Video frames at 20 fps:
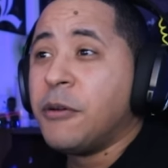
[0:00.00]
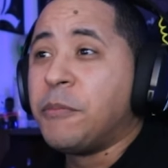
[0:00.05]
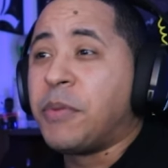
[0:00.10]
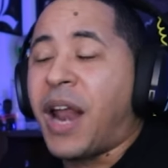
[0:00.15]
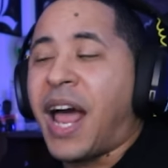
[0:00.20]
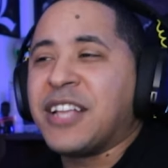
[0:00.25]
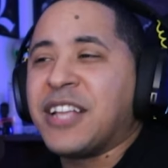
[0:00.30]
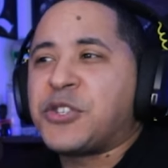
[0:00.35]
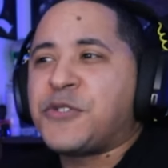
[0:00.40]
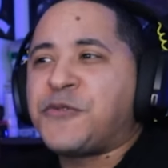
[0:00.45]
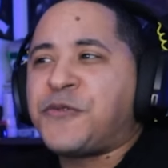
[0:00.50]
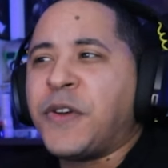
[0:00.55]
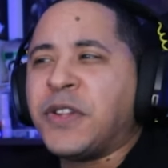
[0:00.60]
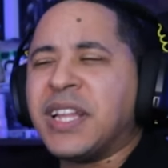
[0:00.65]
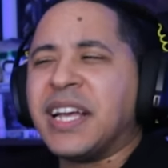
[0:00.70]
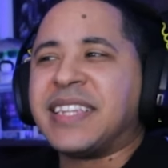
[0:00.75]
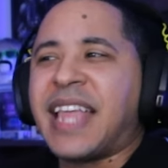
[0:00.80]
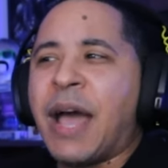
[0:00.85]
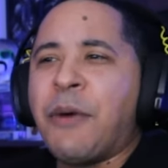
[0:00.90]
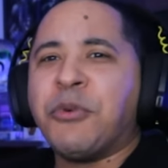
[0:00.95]
but I just felt
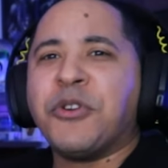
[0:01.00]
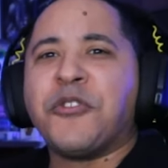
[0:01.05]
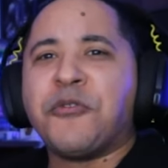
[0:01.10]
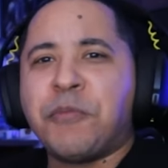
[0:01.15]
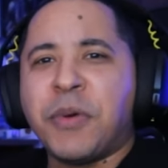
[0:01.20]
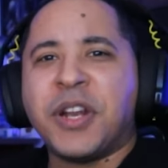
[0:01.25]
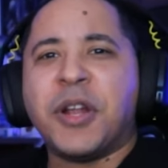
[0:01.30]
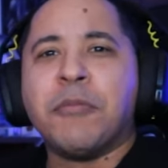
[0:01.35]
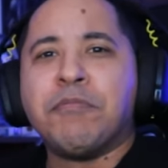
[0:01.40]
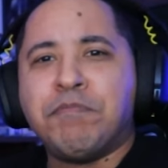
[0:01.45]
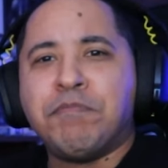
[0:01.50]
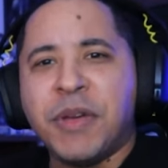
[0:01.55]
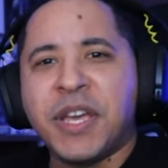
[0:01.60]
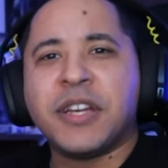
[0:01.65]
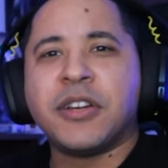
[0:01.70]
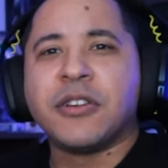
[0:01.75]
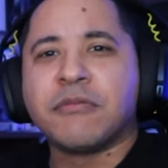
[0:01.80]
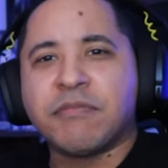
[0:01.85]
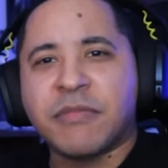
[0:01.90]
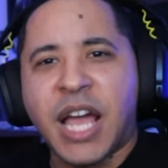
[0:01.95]
like that would have been a
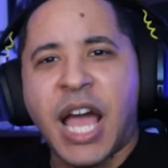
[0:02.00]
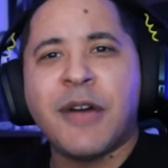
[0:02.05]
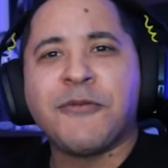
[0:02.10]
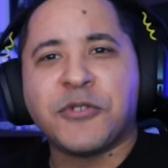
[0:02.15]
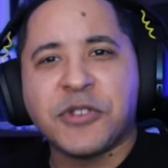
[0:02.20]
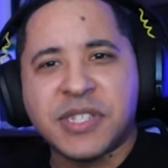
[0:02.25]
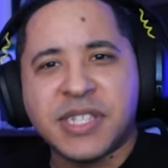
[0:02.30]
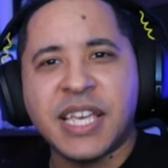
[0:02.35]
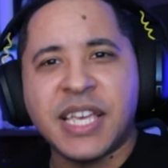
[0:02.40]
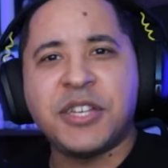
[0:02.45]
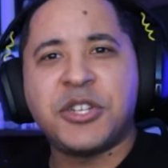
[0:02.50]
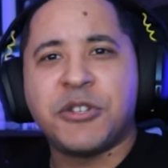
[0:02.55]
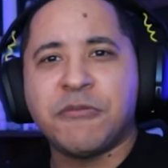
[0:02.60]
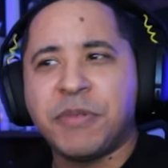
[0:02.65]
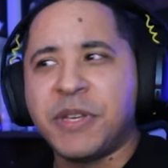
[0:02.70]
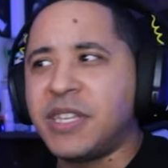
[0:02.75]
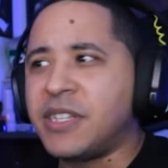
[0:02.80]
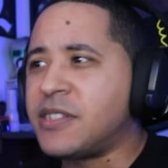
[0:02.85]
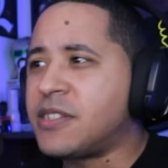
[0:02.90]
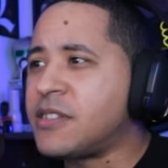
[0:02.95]
bigger conversation
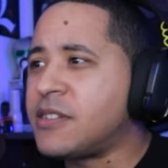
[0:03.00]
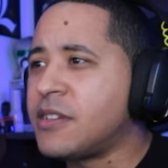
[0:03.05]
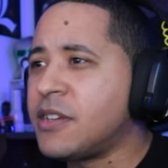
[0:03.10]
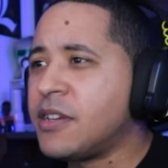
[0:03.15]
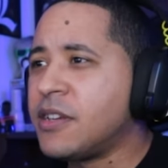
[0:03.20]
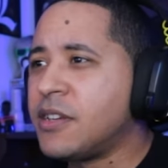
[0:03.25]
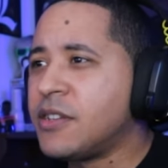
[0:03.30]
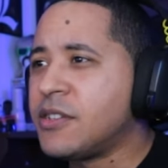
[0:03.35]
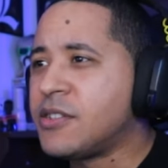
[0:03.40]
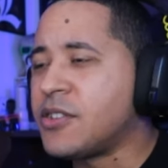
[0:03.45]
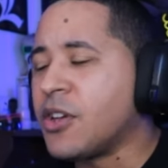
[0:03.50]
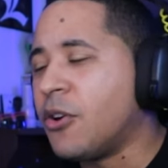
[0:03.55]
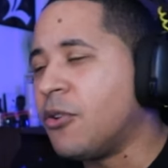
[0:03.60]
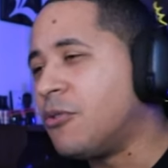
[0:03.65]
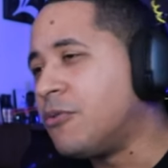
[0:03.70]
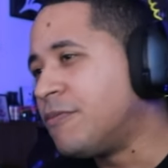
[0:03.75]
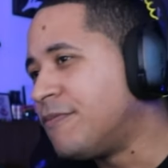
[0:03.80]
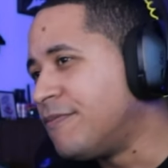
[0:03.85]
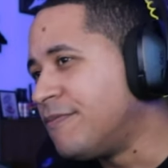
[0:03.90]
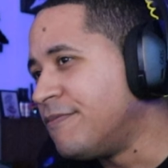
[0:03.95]
piece. So